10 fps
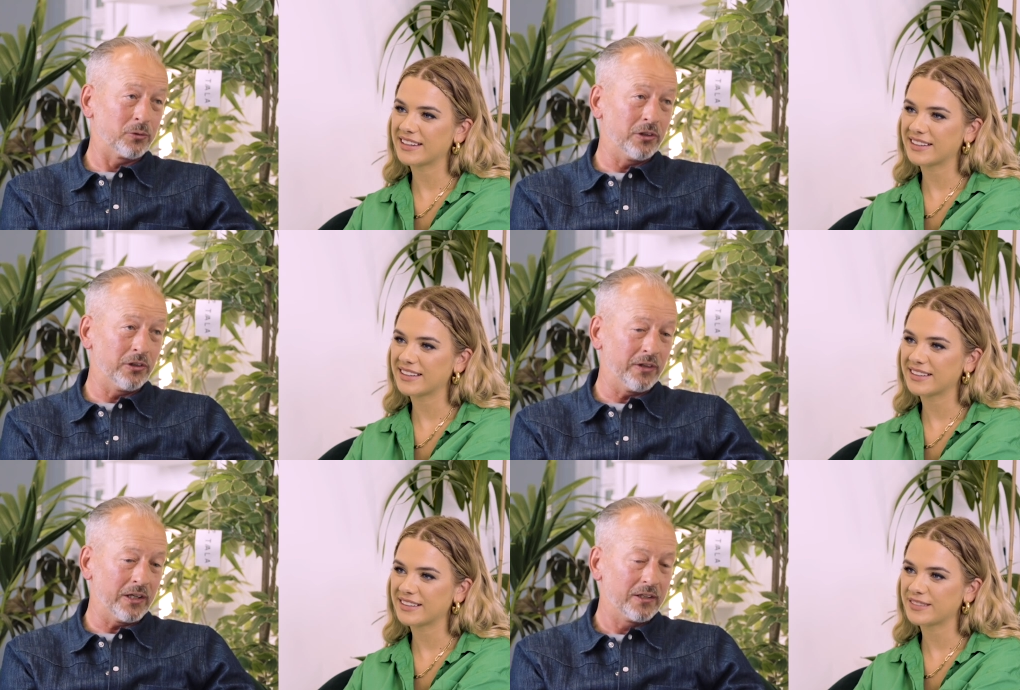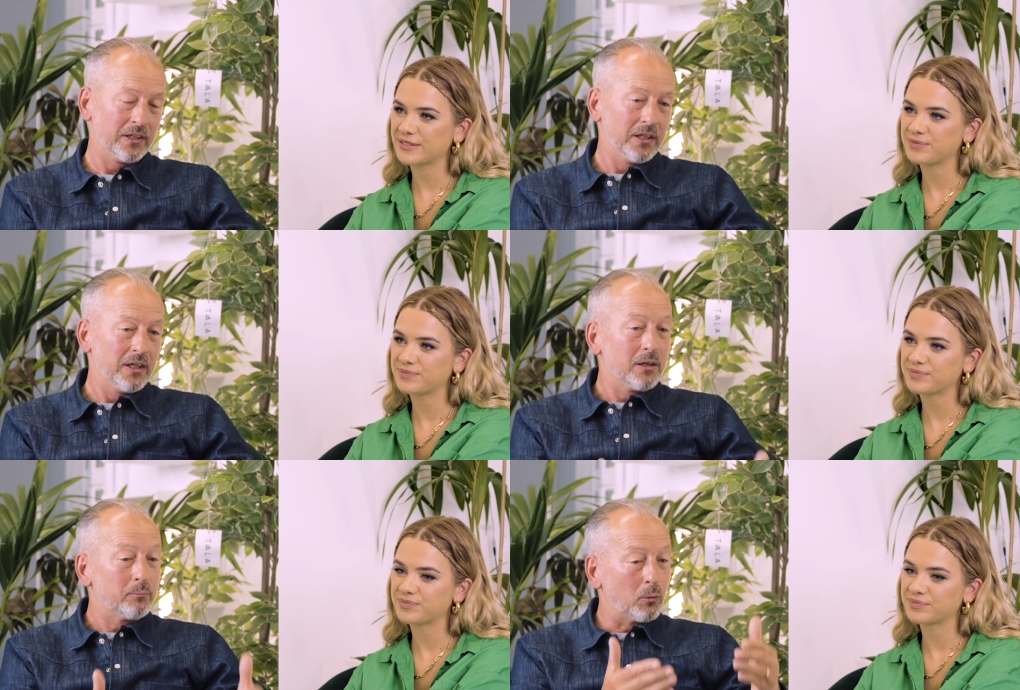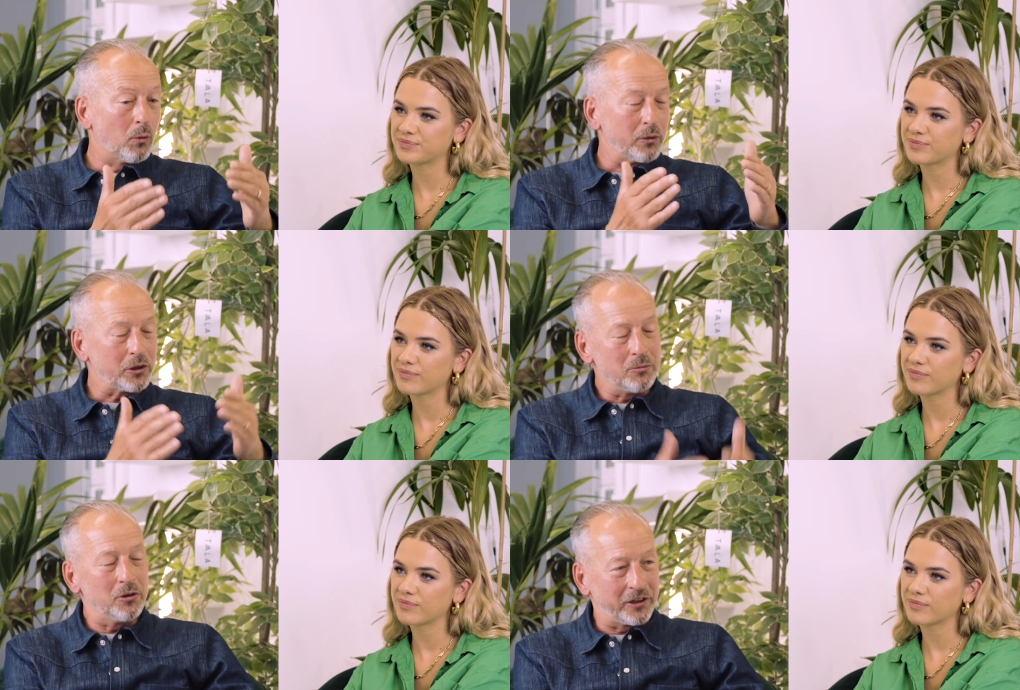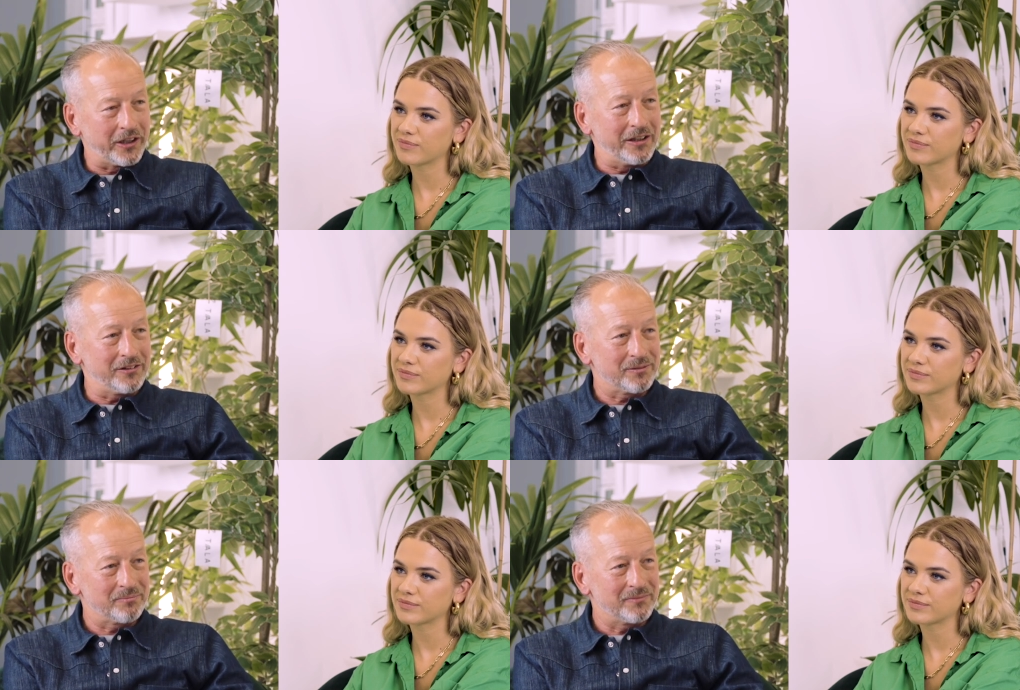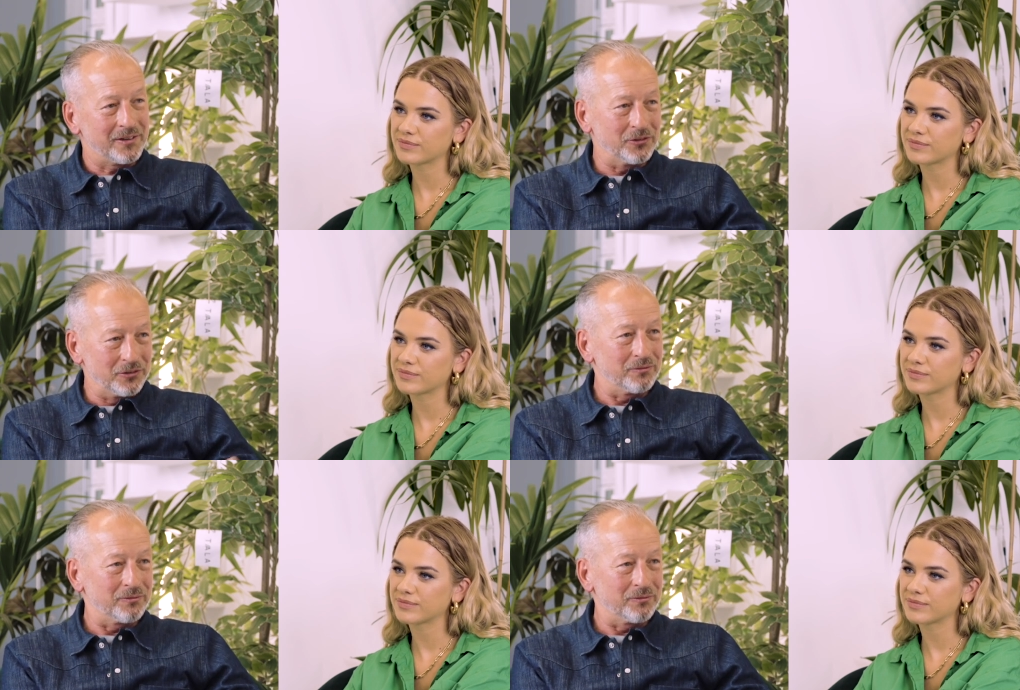Speaker 1: when you do that. But what we communicate isn't